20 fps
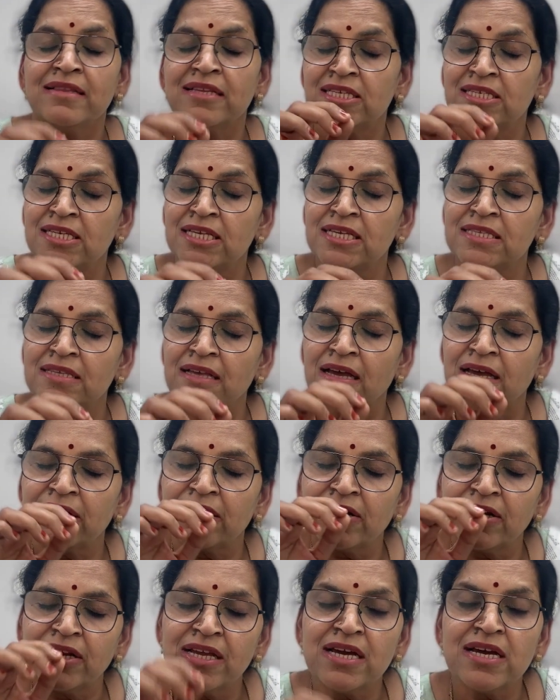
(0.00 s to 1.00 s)
this is a
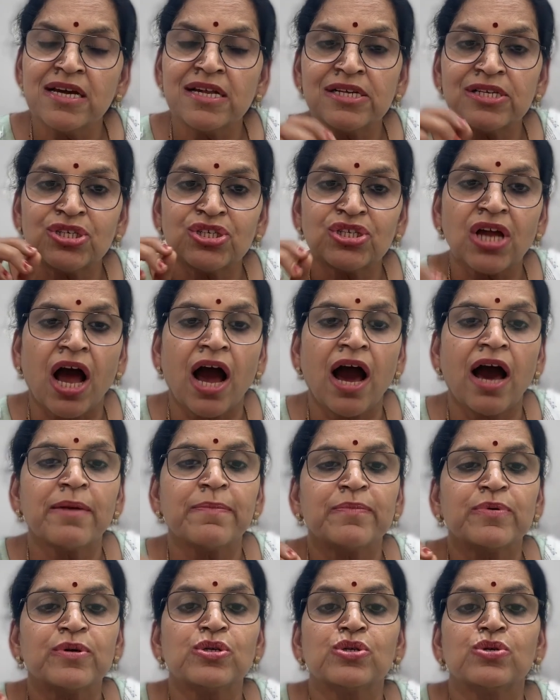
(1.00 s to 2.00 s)
real
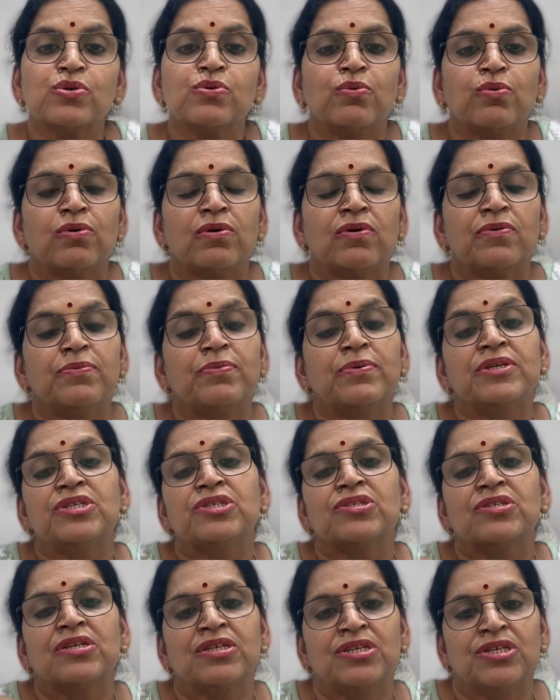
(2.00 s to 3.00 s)
sharp tool
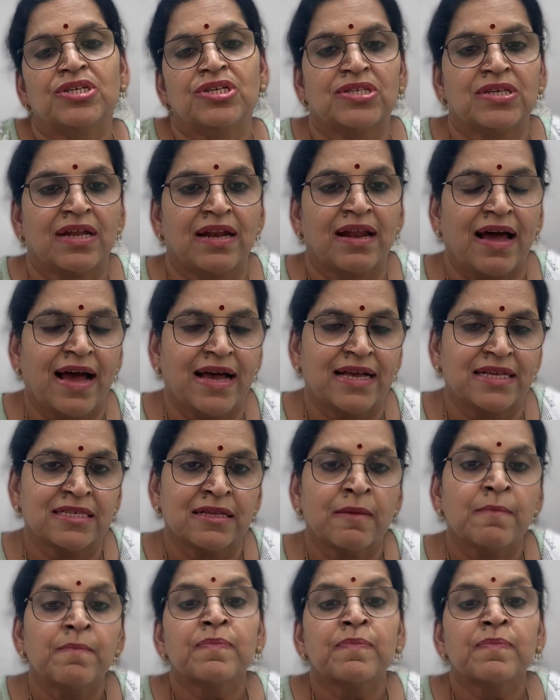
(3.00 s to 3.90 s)
which the teacher has.